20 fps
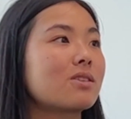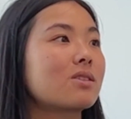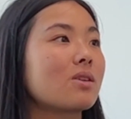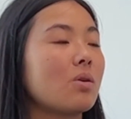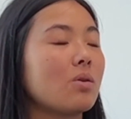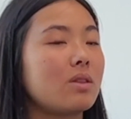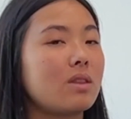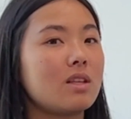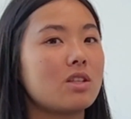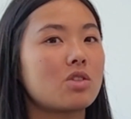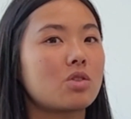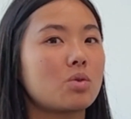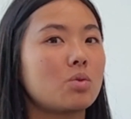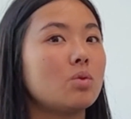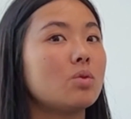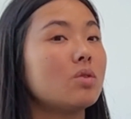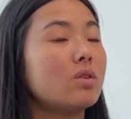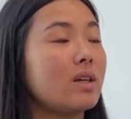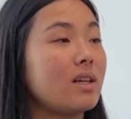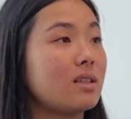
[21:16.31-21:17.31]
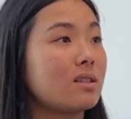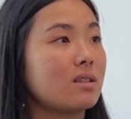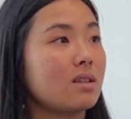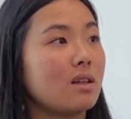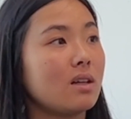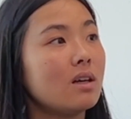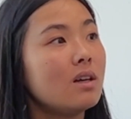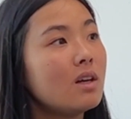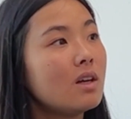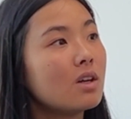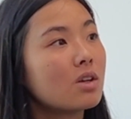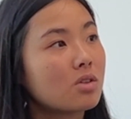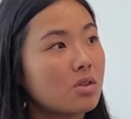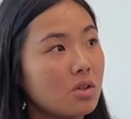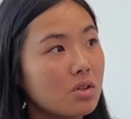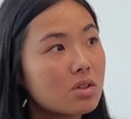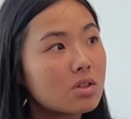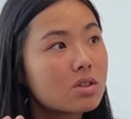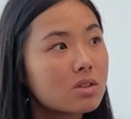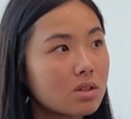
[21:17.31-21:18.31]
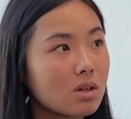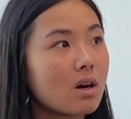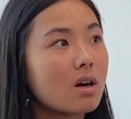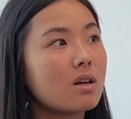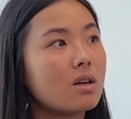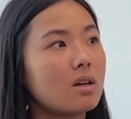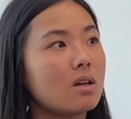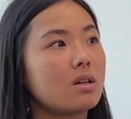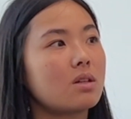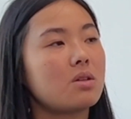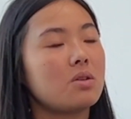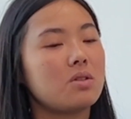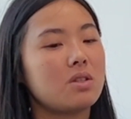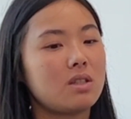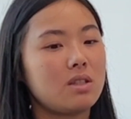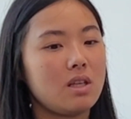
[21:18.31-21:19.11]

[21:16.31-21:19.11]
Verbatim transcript: So this tool is a good starter to mm.